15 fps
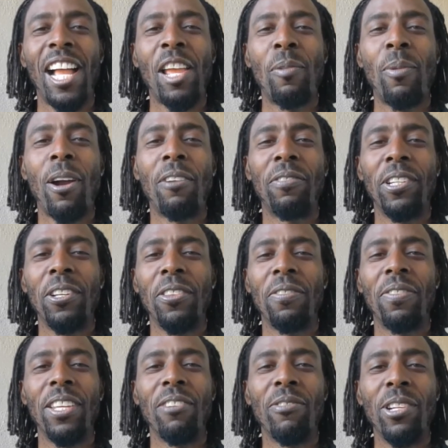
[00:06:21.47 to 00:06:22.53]
I am Arvel,
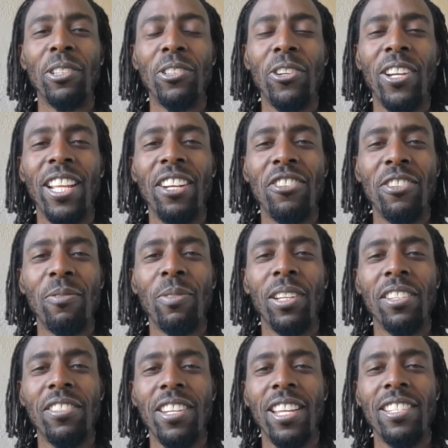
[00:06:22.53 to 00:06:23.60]
the FitRealtor, Henderson
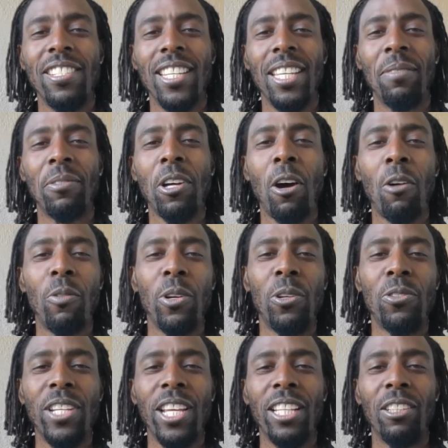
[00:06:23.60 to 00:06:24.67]
Real Estate Team,
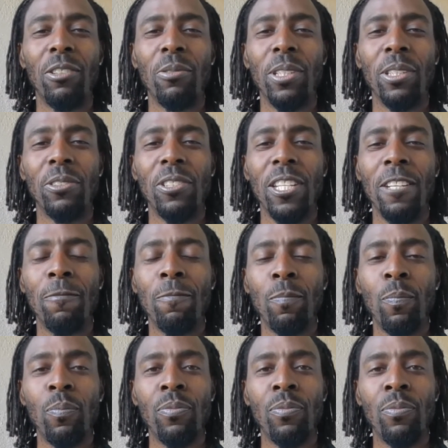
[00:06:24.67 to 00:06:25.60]
Caldwell and Taylor Realty.